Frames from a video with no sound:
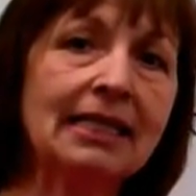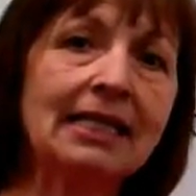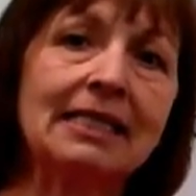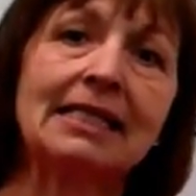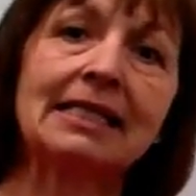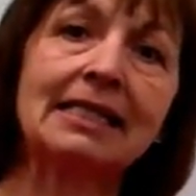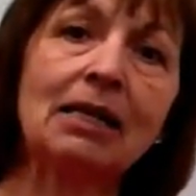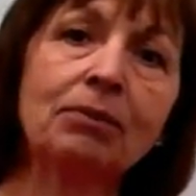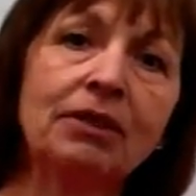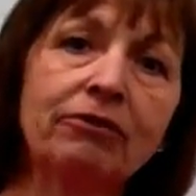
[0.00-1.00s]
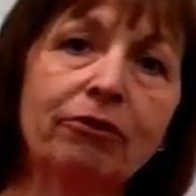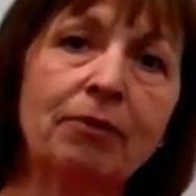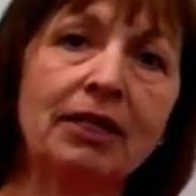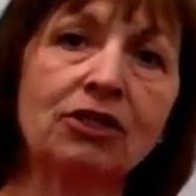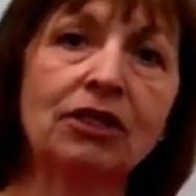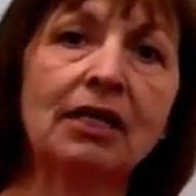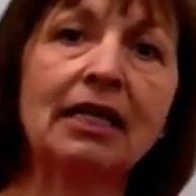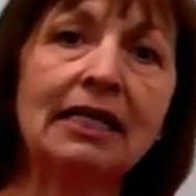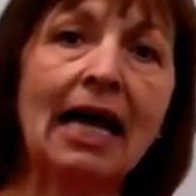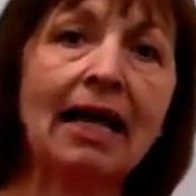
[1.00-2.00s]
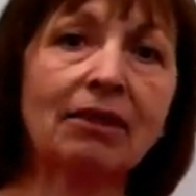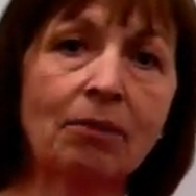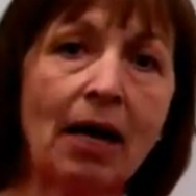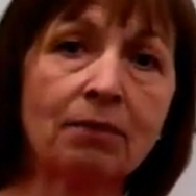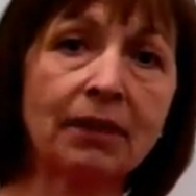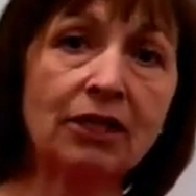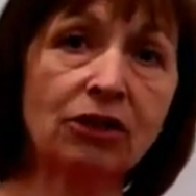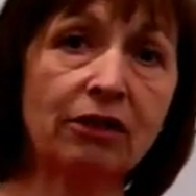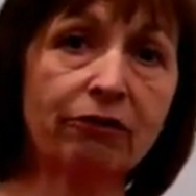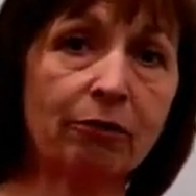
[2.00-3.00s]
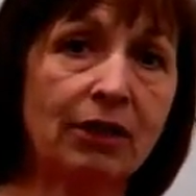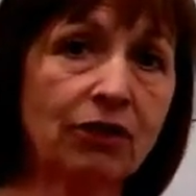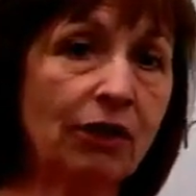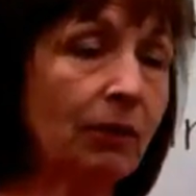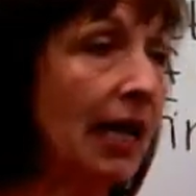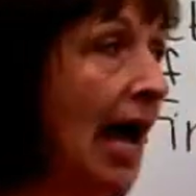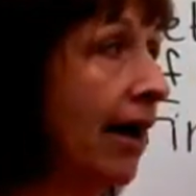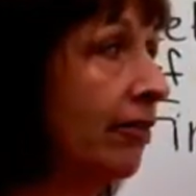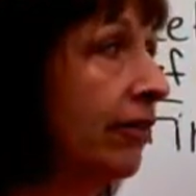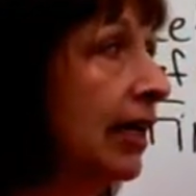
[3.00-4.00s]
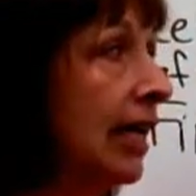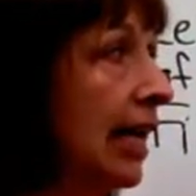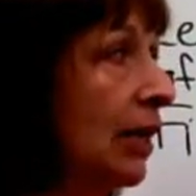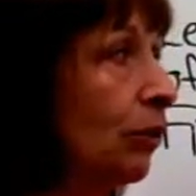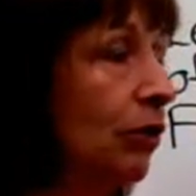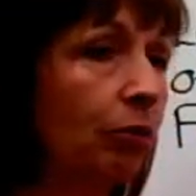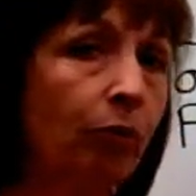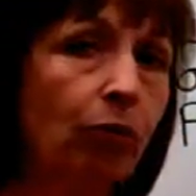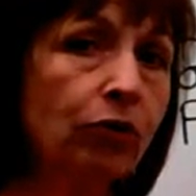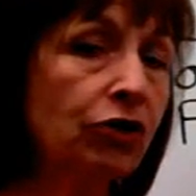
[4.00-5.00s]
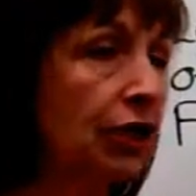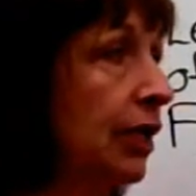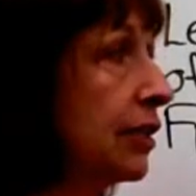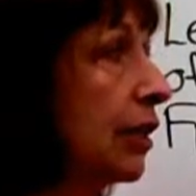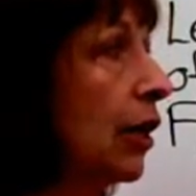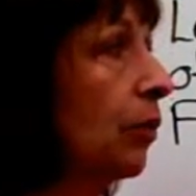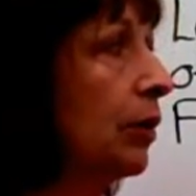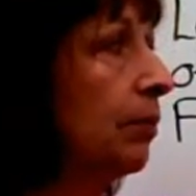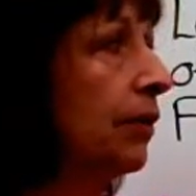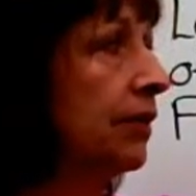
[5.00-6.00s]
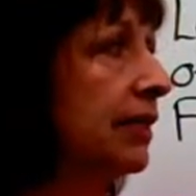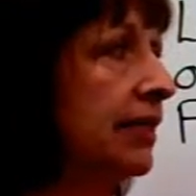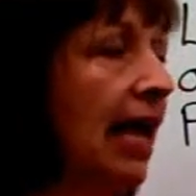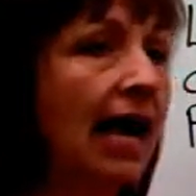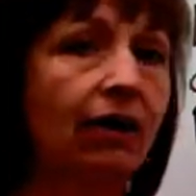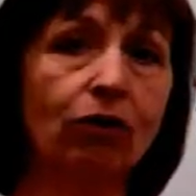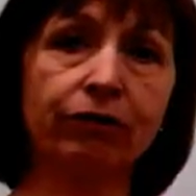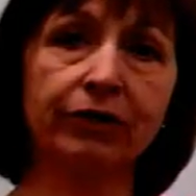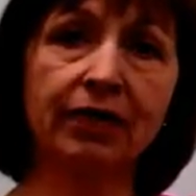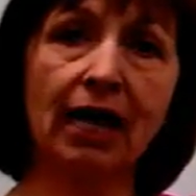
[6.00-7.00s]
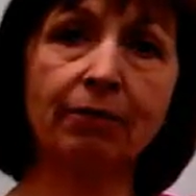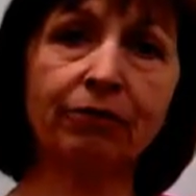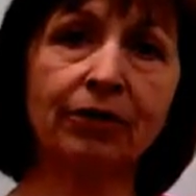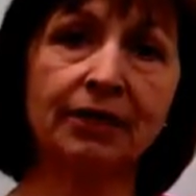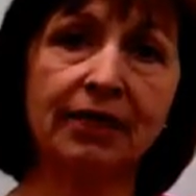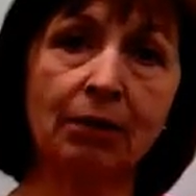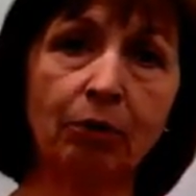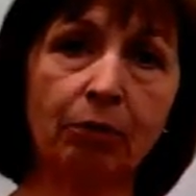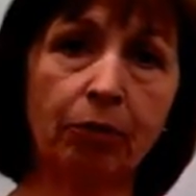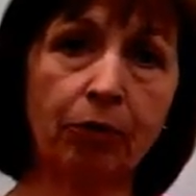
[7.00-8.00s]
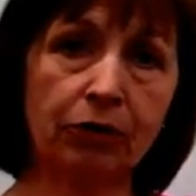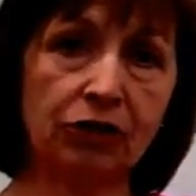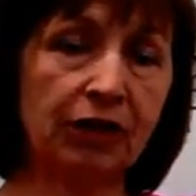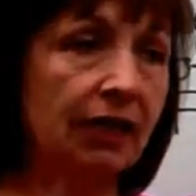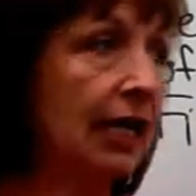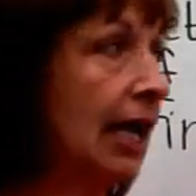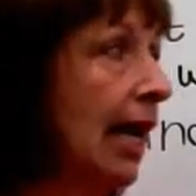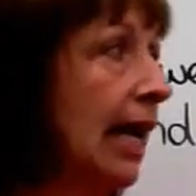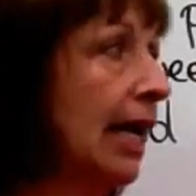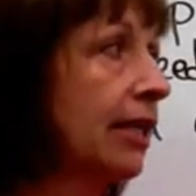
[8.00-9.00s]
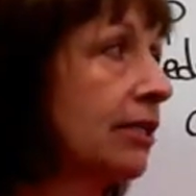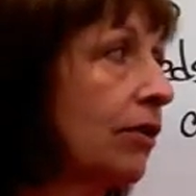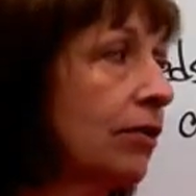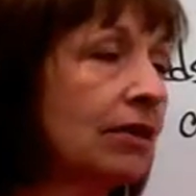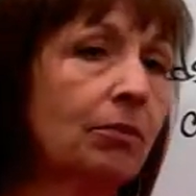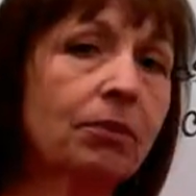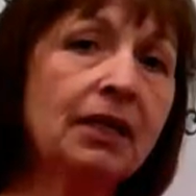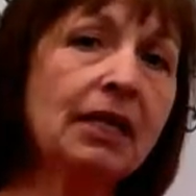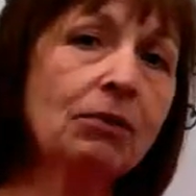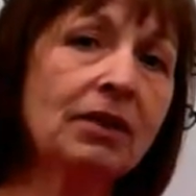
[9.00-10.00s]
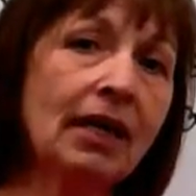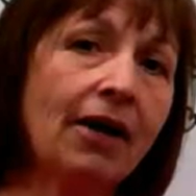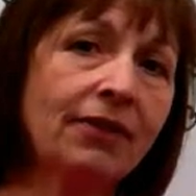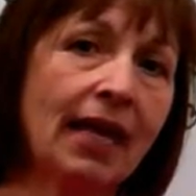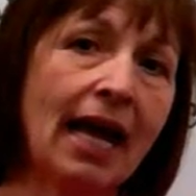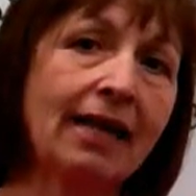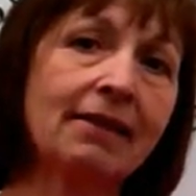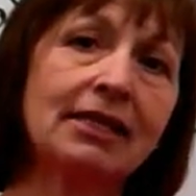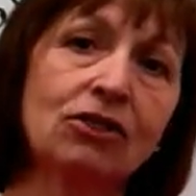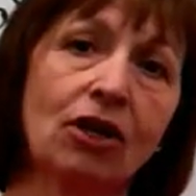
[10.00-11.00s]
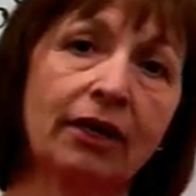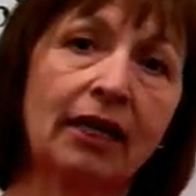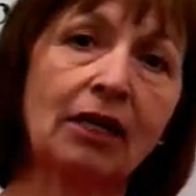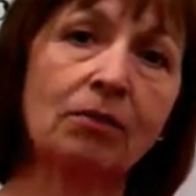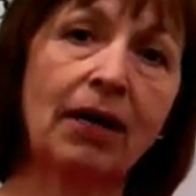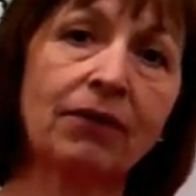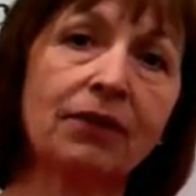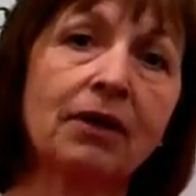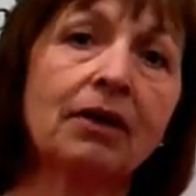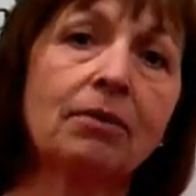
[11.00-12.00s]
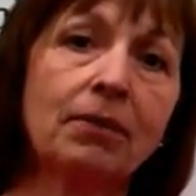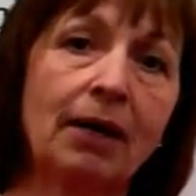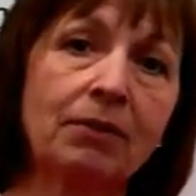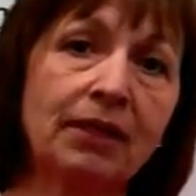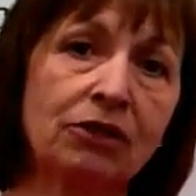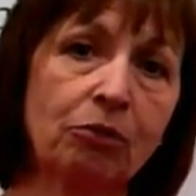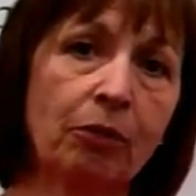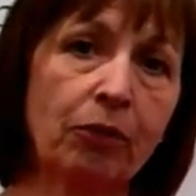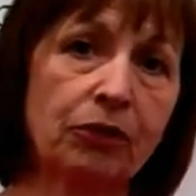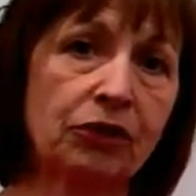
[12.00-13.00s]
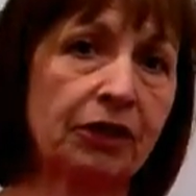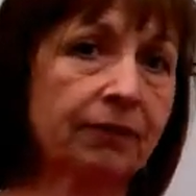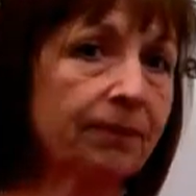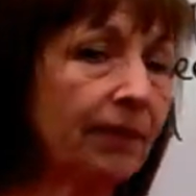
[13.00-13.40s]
that it's the sample information, not the population information that we have. And with proportions, we put this hat over top for a sample proportion, and the P without the hat is talking about the population proportion.